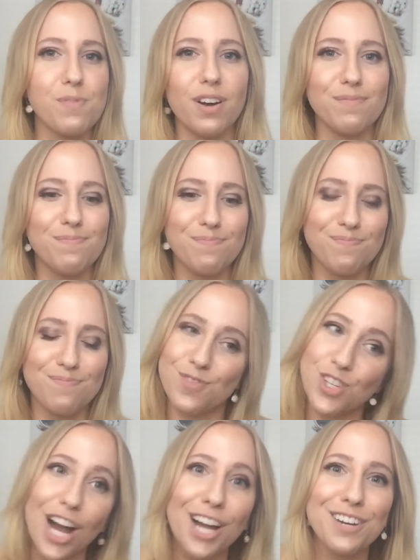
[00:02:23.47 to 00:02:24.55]
a
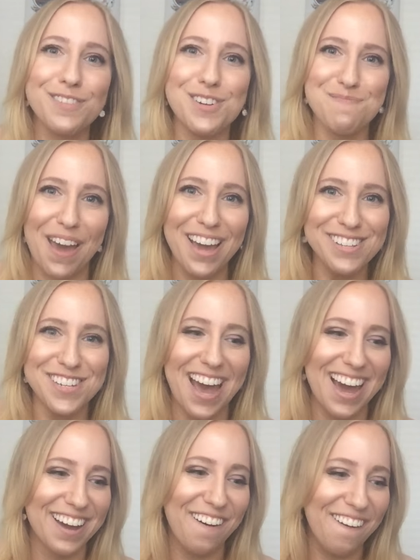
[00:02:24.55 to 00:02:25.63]
chunk of your
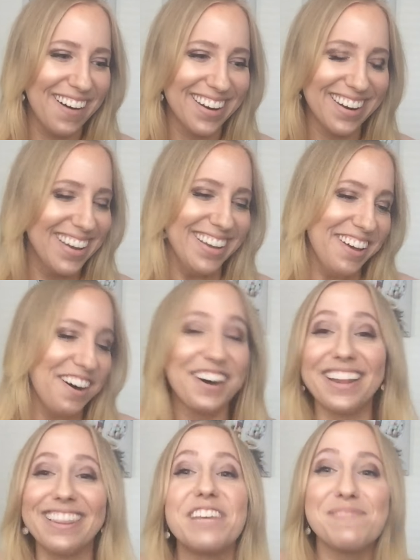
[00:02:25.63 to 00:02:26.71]
paycheck on
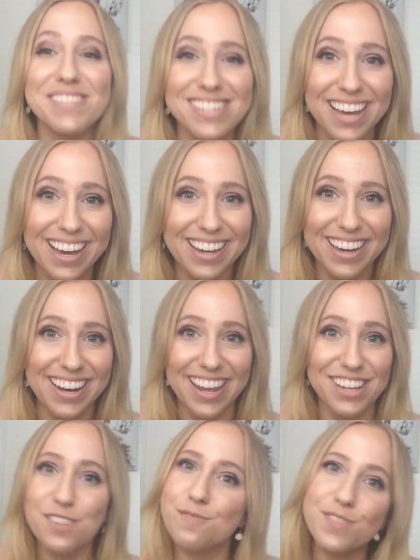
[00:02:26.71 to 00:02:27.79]
a lipstick,
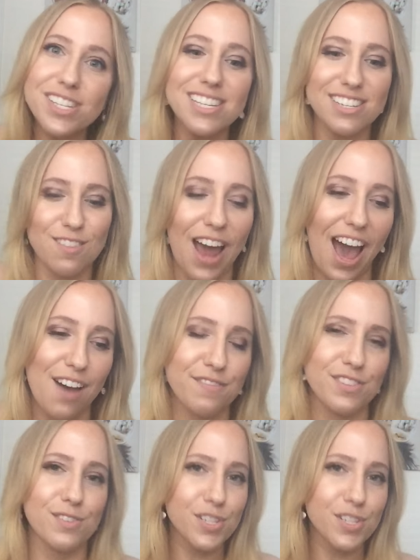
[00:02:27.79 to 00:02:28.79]
and you really don't have to.